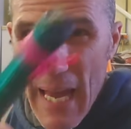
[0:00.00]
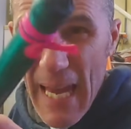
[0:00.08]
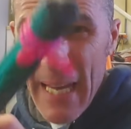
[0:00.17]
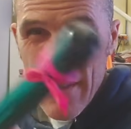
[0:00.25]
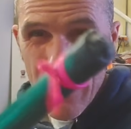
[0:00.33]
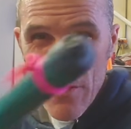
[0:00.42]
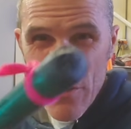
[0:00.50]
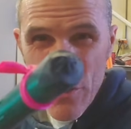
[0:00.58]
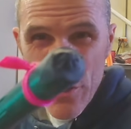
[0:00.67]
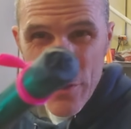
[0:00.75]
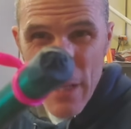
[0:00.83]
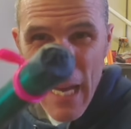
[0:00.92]
And it doesn't
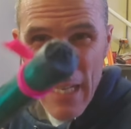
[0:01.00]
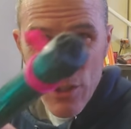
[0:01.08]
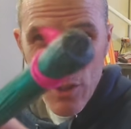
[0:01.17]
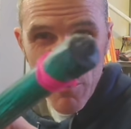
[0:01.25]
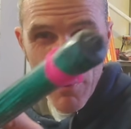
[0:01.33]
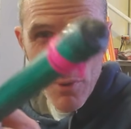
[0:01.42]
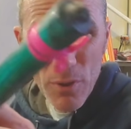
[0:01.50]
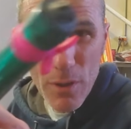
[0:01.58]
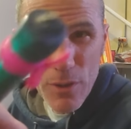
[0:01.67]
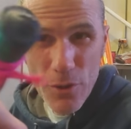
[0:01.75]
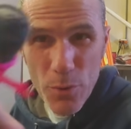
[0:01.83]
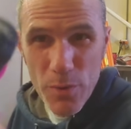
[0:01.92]
hurt to actually put
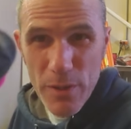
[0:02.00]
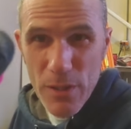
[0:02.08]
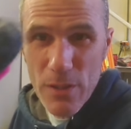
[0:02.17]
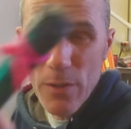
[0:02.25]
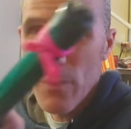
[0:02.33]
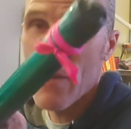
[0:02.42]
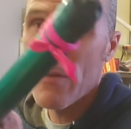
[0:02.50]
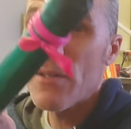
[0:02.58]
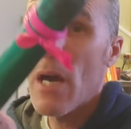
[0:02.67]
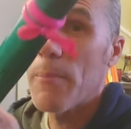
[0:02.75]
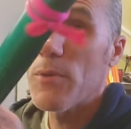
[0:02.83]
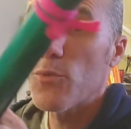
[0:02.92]
a 260 around the
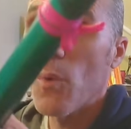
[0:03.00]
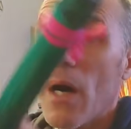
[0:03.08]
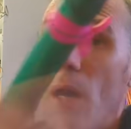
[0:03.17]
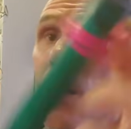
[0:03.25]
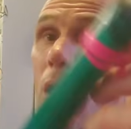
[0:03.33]
top as well.